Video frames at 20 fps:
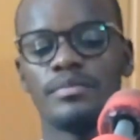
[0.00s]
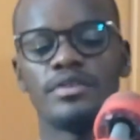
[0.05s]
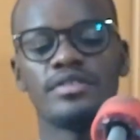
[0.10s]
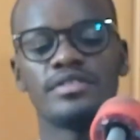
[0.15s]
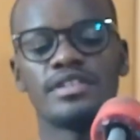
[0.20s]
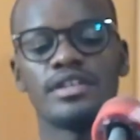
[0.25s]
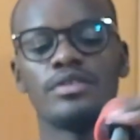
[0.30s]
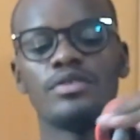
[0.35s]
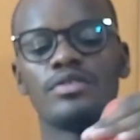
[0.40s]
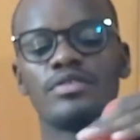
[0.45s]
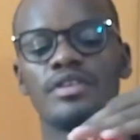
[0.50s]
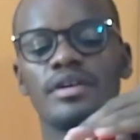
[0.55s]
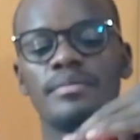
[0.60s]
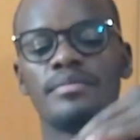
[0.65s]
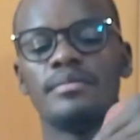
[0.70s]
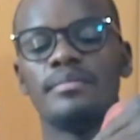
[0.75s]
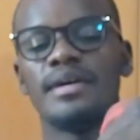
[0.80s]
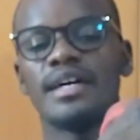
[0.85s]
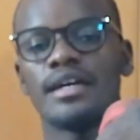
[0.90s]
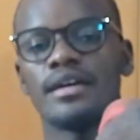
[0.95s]
because i don't grab the
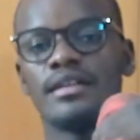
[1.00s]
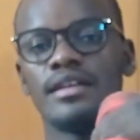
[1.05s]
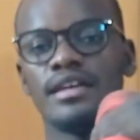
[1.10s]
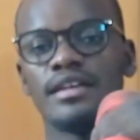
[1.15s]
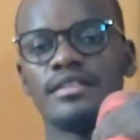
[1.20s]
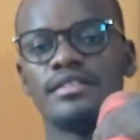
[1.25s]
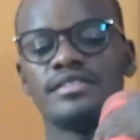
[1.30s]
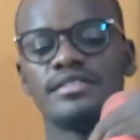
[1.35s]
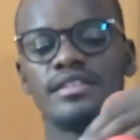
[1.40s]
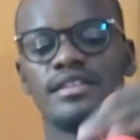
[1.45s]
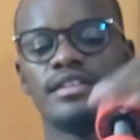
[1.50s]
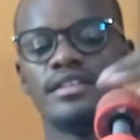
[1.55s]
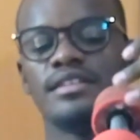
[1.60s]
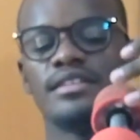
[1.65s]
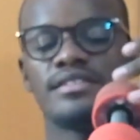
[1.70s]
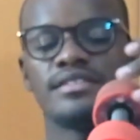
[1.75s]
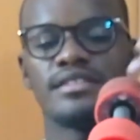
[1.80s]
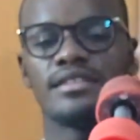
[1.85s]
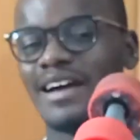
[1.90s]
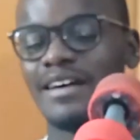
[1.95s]
back like this and it
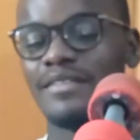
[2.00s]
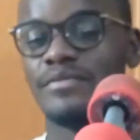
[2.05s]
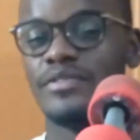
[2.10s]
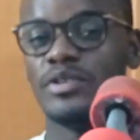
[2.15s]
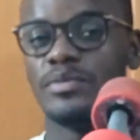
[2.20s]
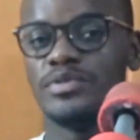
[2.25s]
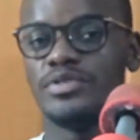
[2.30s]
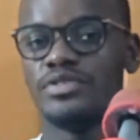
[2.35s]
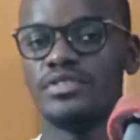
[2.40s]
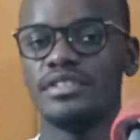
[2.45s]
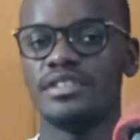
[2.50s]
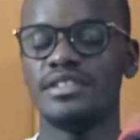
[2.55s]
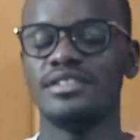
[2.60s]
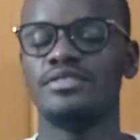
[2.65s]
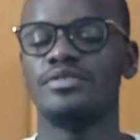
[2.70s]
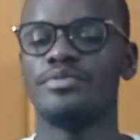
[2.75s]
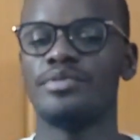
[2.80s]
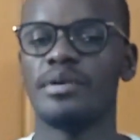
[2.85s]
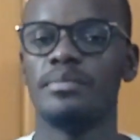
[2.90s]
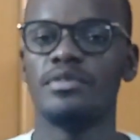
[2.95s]
doesn't have the opportunity
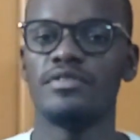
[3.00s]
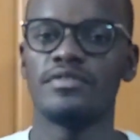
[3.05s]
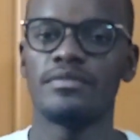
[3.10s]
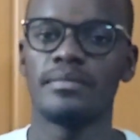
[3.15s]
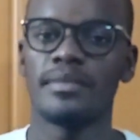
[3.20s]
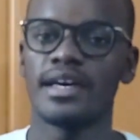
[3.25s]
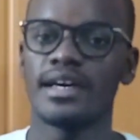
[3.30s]
to rub off in my